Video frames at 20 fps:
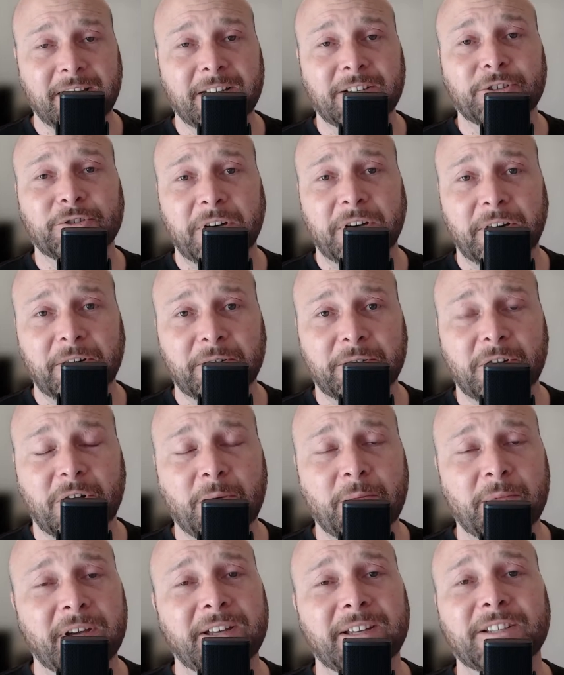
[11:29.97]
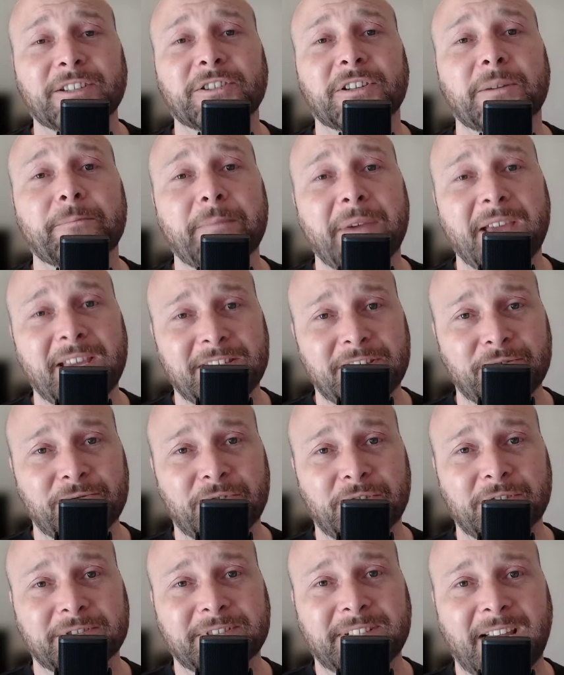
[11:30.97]
Tryon, Oklahoma is an amazing
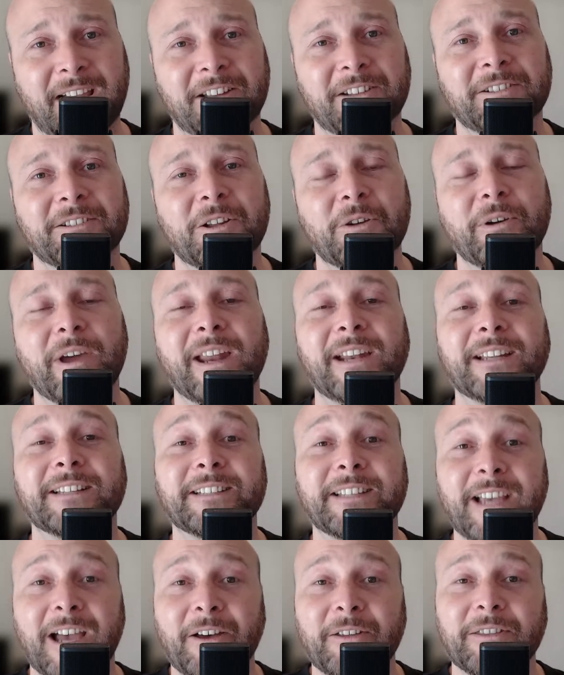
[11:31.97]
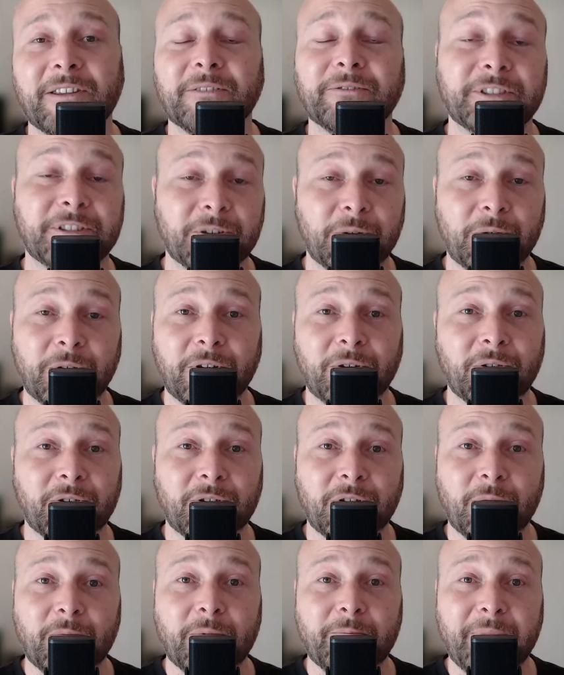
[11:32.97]
rural town located south of Stillwater,
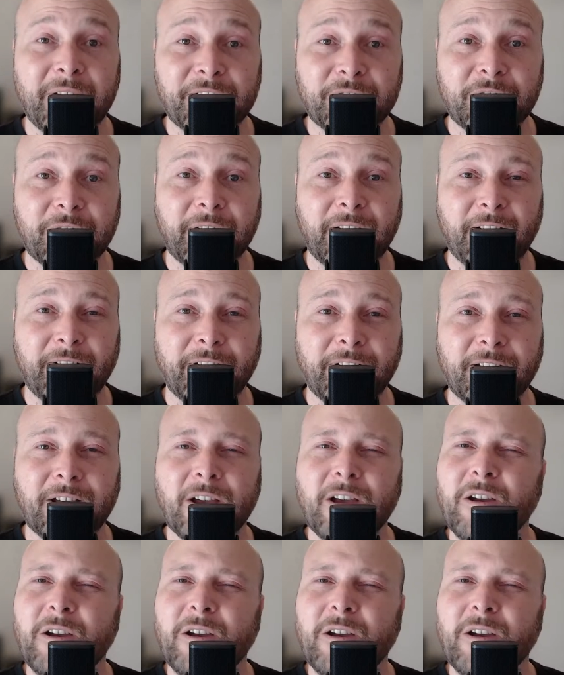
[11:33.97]
Oklahoma metro area,